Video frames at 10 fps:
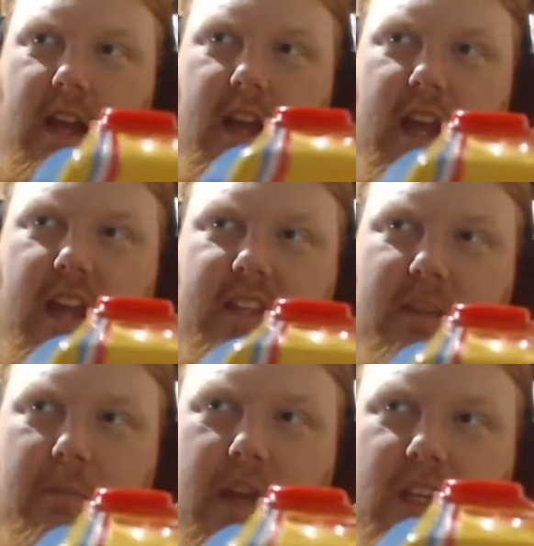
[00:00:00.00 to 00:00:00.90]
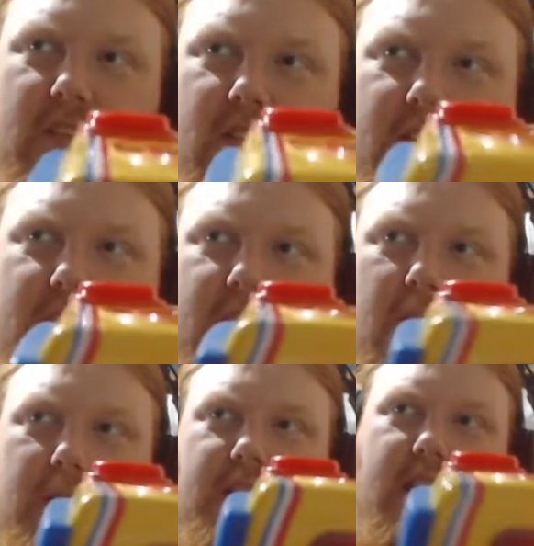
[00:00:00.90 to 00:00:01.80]
It's a picture of a
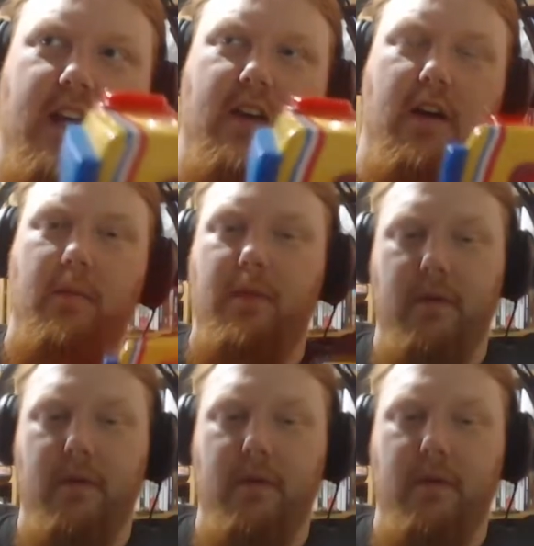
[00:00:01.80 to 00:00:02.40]
ghost lit up.